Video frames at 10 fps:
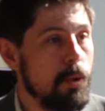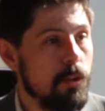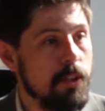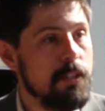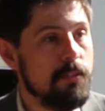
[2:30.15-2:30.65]
to
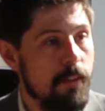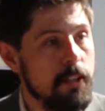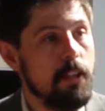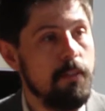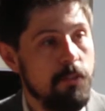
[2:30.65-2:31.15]
increase
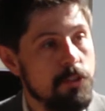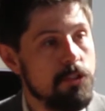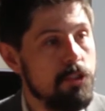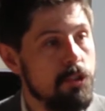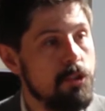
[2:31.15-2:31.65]
funding for
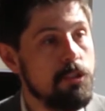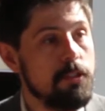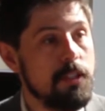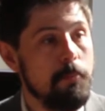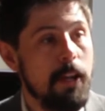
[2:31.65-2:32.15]

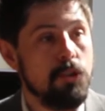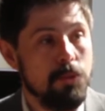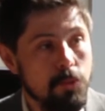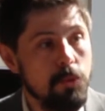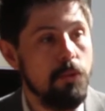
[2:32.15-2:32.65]
institutions to make
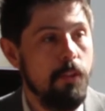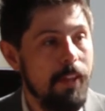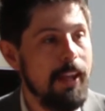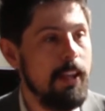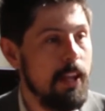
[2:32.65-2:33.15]
sure that
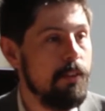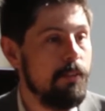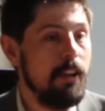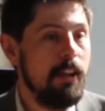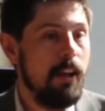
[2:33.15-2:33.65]
they
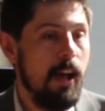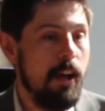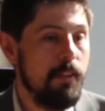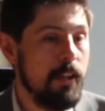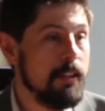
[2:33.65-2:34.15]

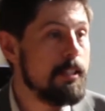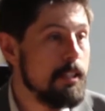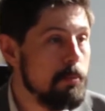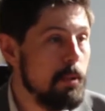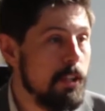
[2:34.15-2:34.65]
have an
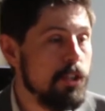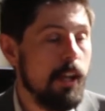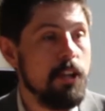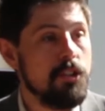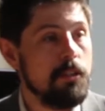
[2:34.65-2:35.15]
accessible
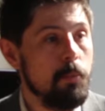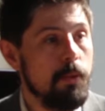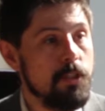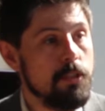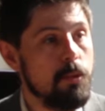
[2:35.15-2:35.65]
education.
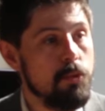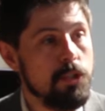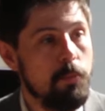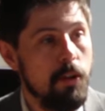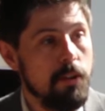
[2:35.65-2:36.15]
We've just
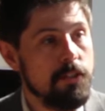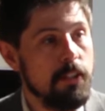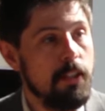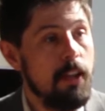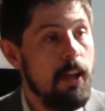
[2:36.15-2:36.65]
launched a
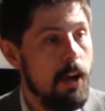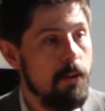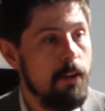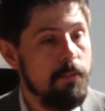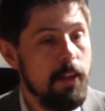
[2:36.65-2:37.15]
policy
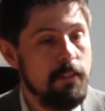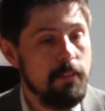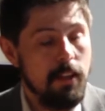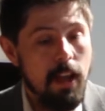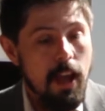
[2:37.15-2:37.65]
around that.
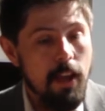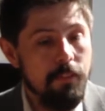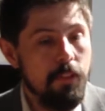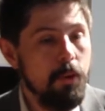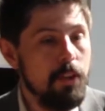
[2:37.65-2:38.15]

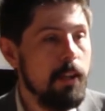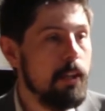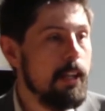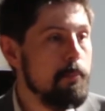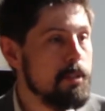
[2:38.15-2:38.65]
And thirdly,
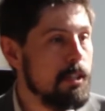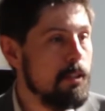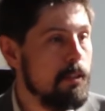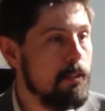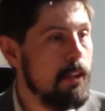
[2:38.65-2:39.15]
it comes
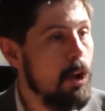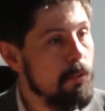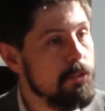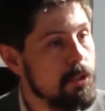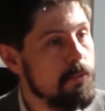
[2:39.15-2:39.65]
to
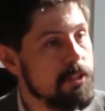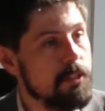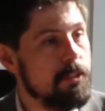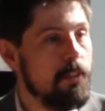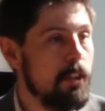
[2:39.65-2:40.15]
health
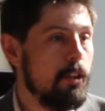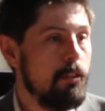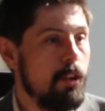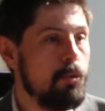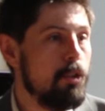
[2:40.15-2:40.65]
services in the
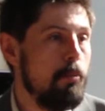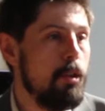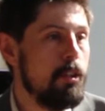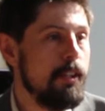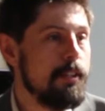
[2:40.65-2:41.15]
local
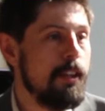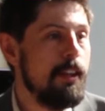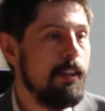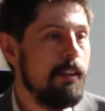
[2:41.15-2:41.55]
communities.